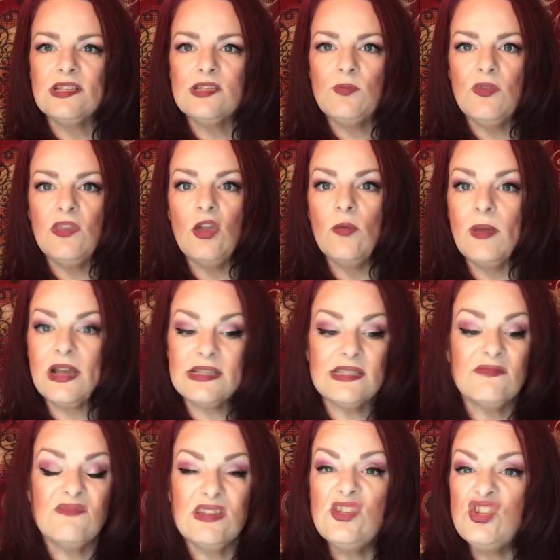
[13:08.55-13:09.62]
this with you
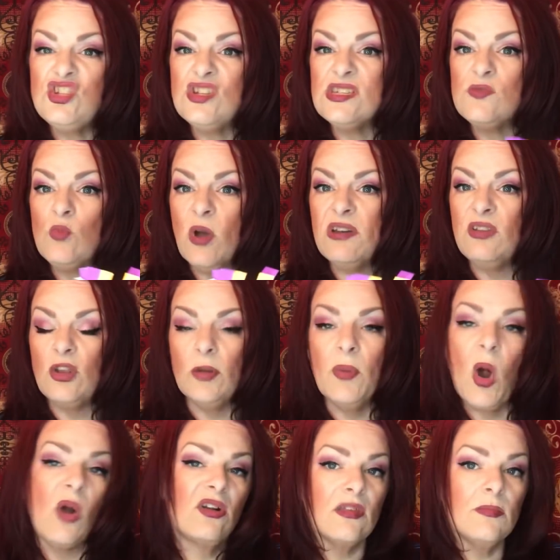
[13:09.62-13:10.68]
because this is just one little
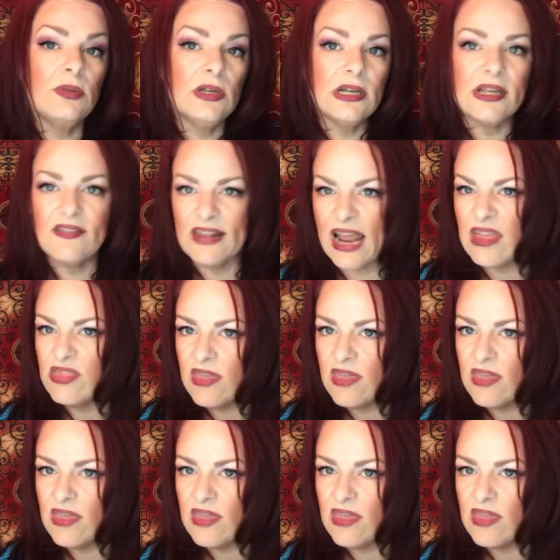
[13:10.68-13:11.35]
part of the book that I